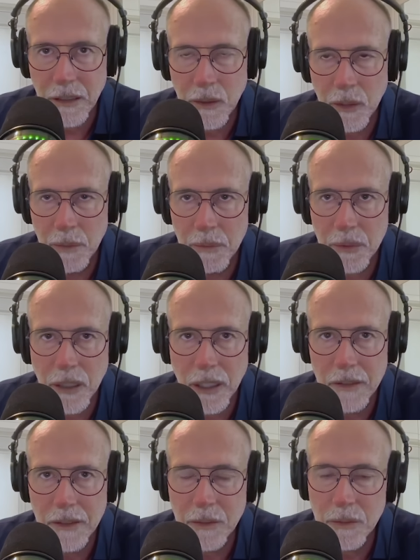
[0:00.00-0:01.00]
go up in
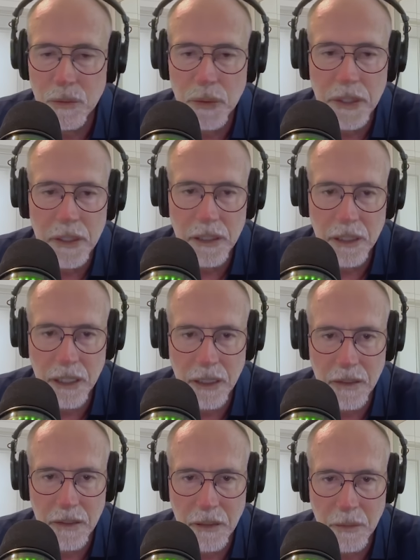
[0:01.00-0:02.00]
price, it really
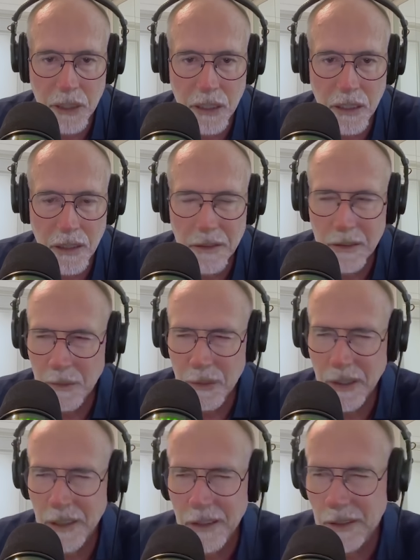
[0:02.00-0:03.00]
hits them hard. So I'm
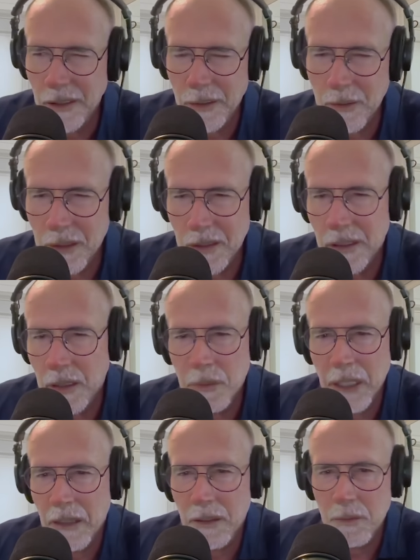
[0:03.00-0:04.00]
trying to think, like, what's come
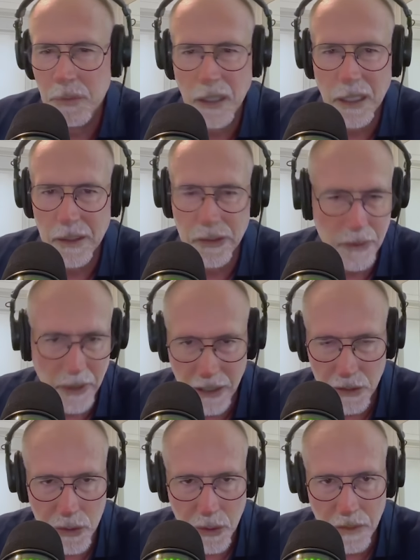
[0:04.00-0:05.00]
down in price?
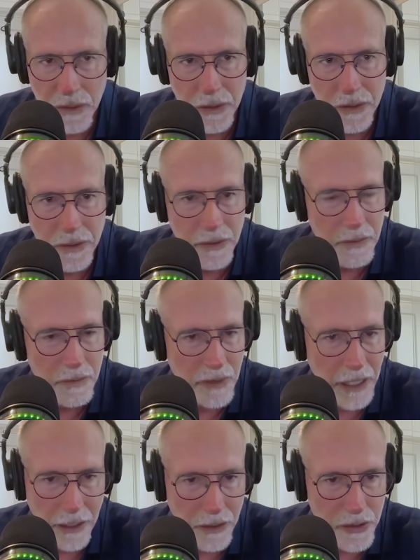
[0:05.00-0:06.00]
Range Rovers or
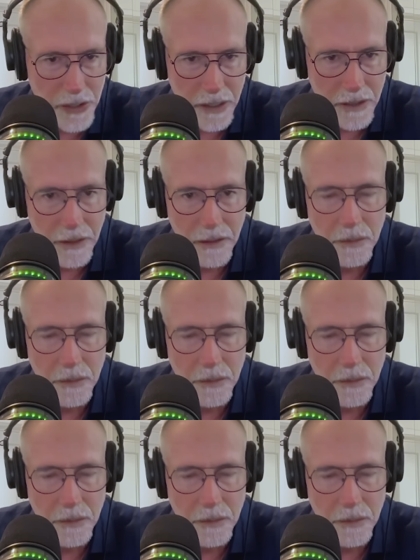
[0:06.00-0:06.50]
energy, or